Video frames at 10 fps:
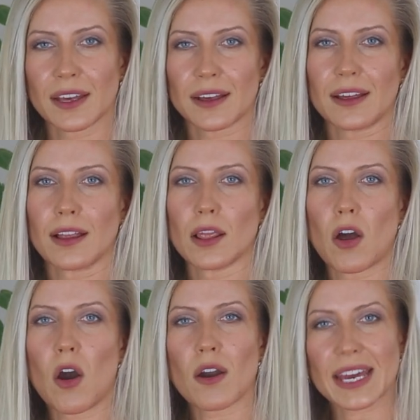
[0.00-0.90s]

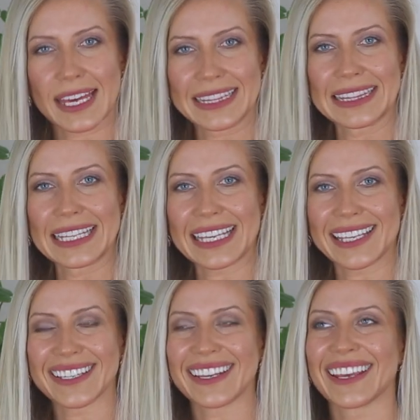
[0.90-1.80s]
long and
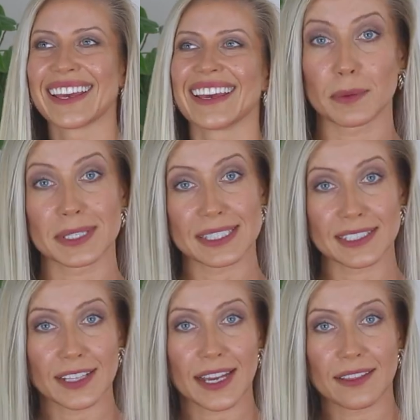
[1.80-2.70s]
lean. We're
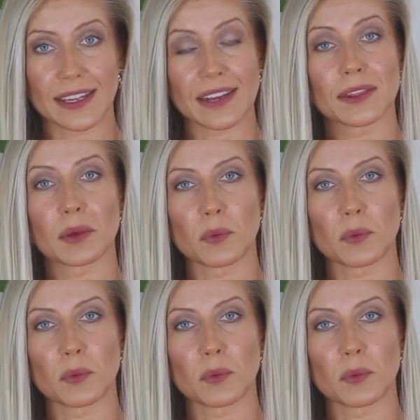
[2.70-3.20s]
still highlighting the